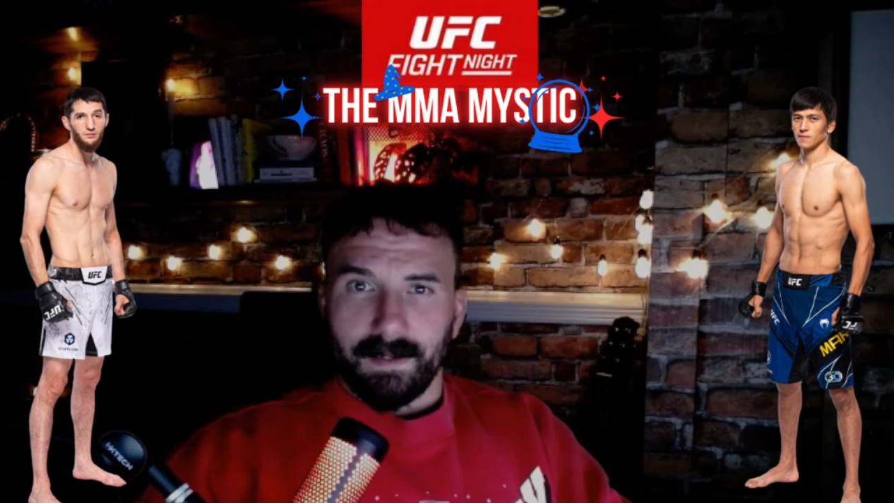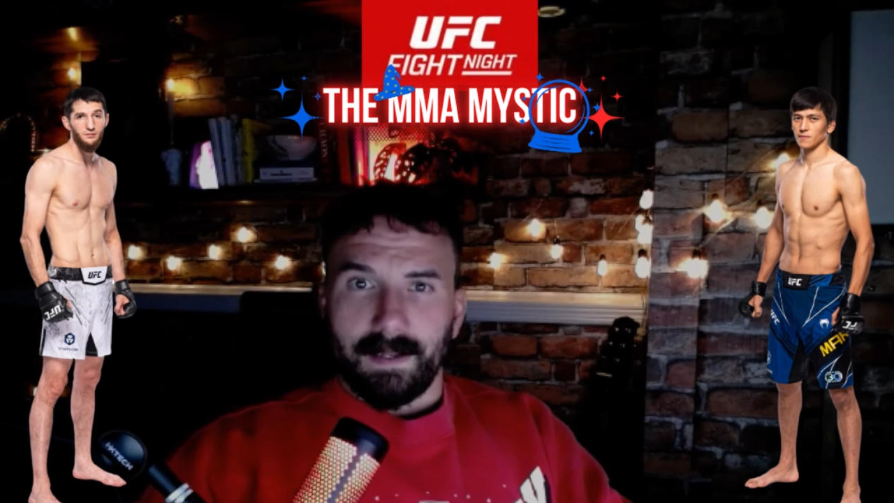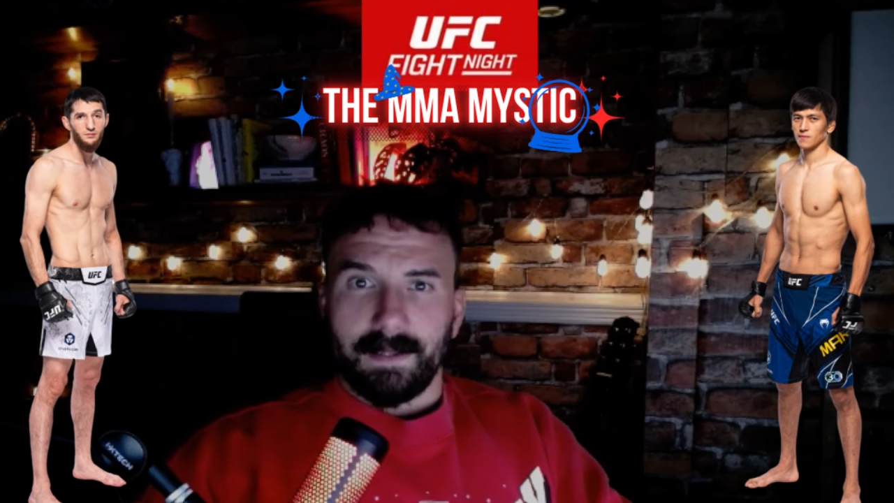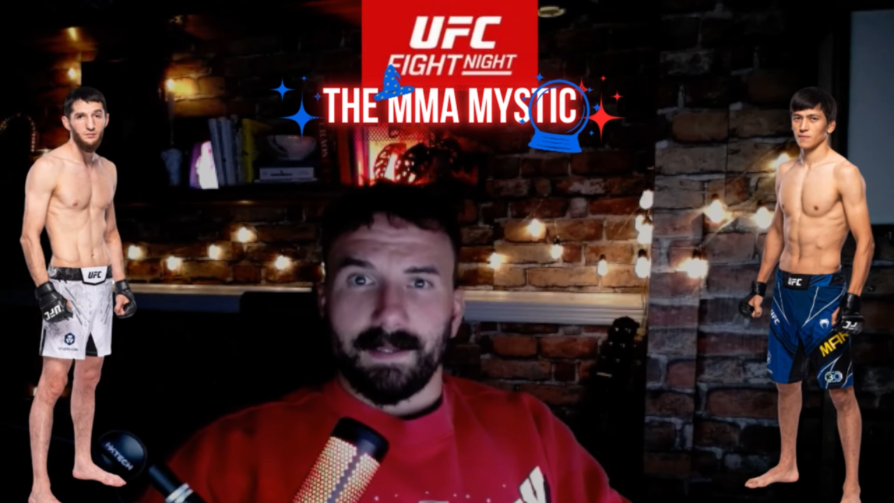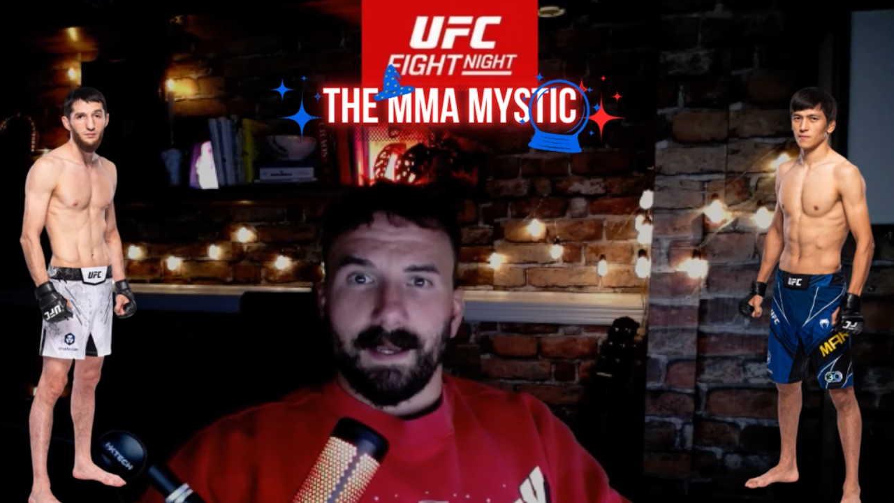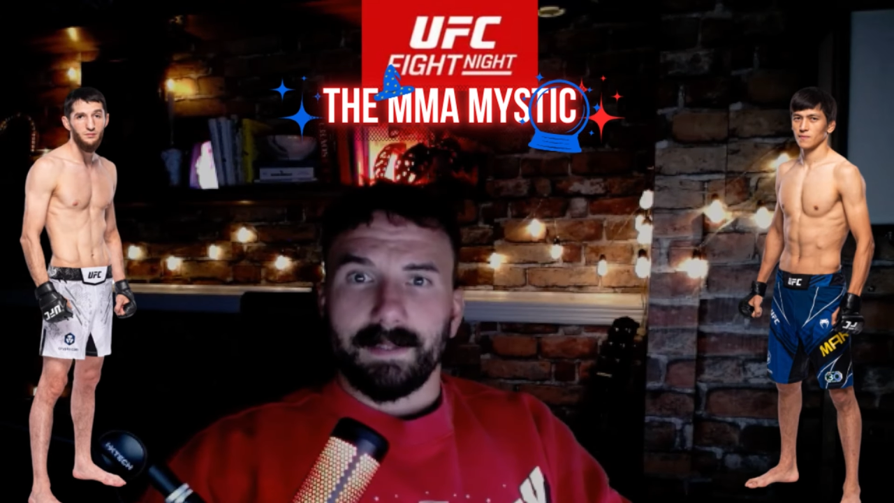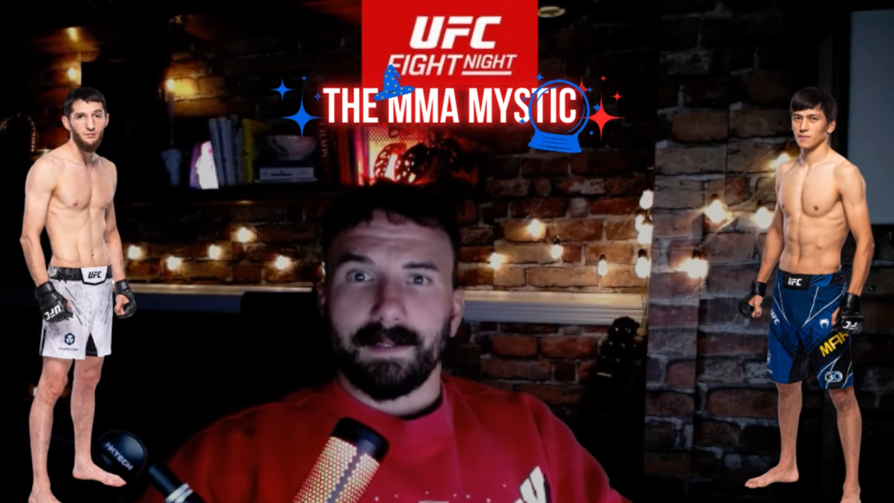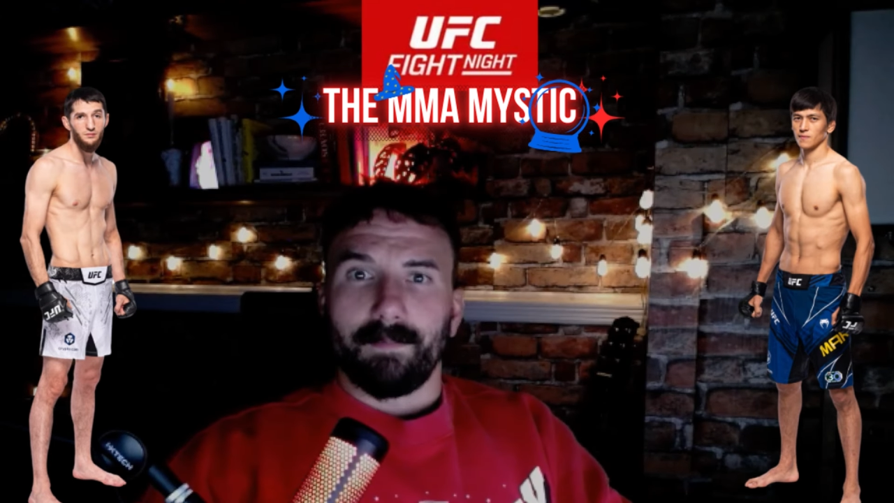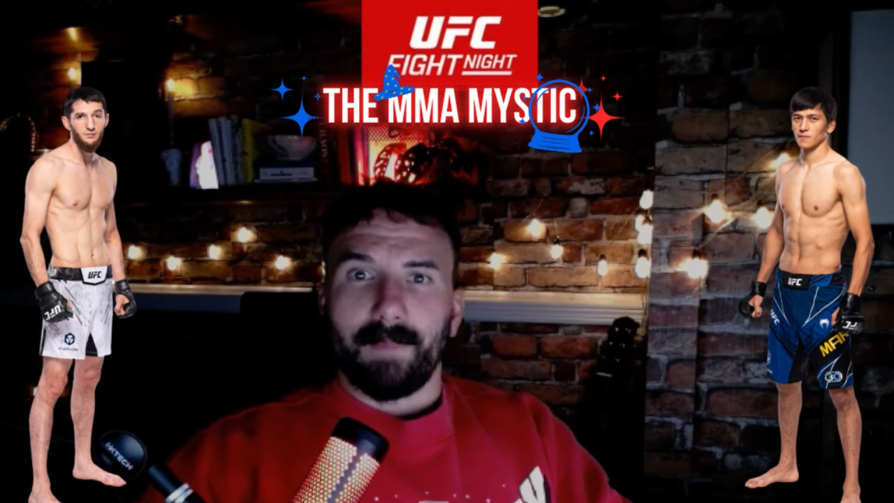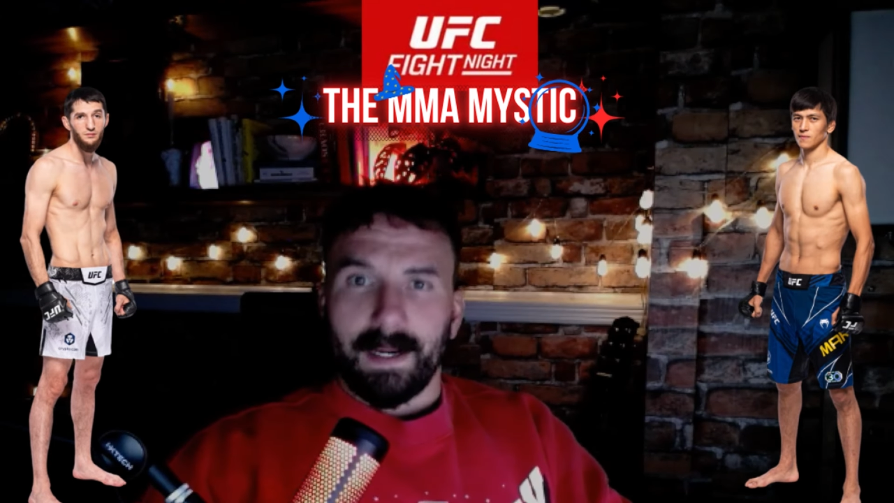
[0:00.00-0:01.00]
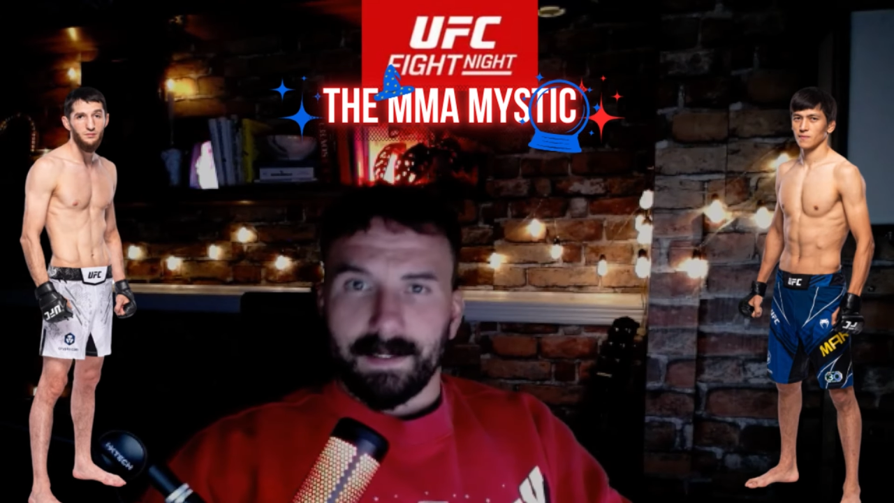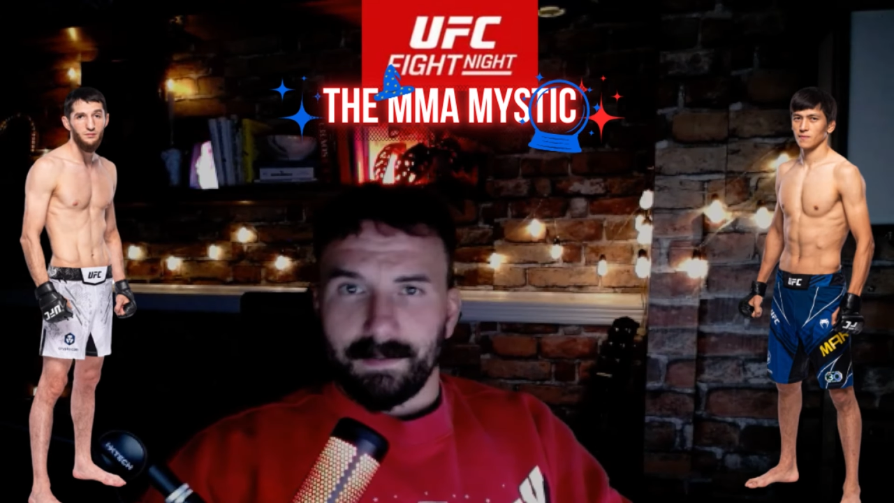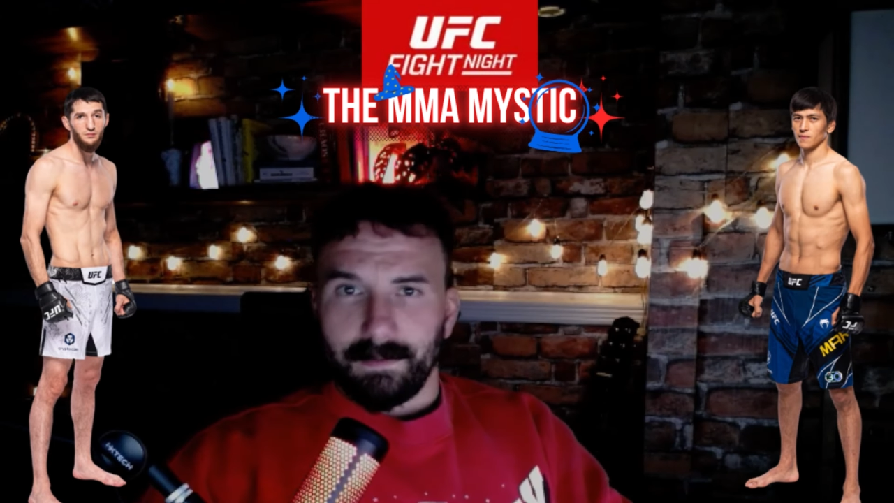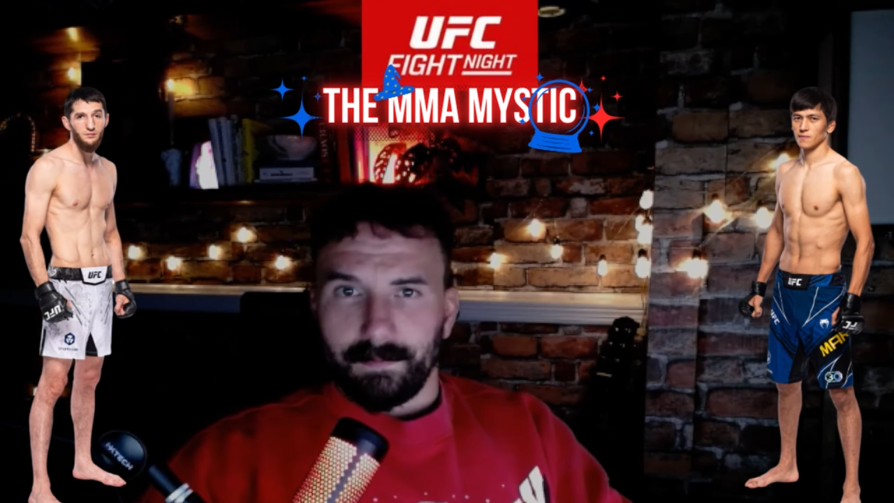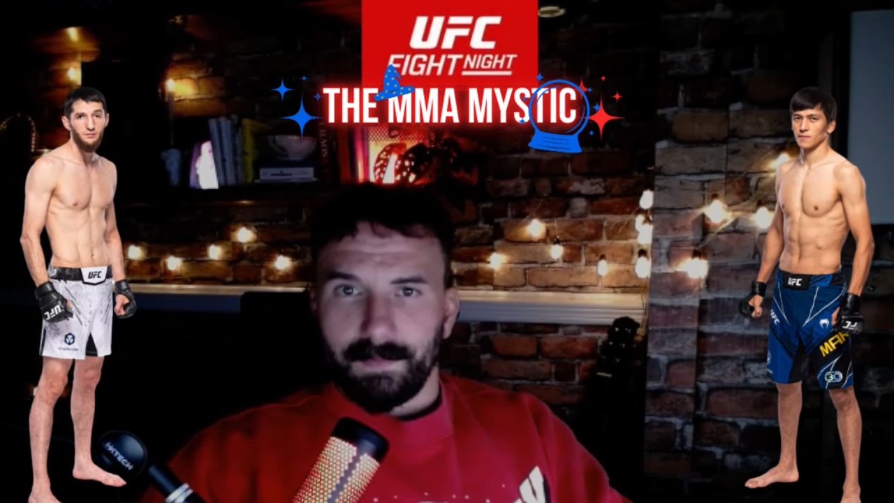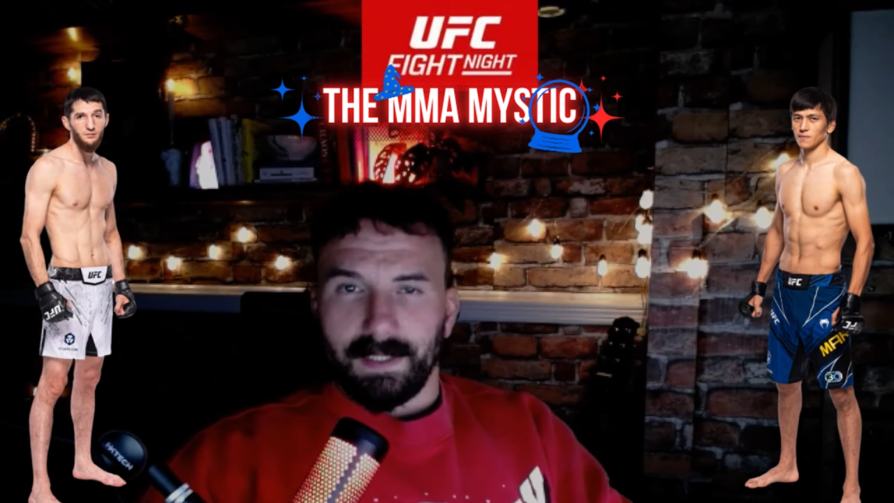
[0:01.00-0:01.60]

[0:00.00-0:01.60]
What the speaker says: Azat Maksum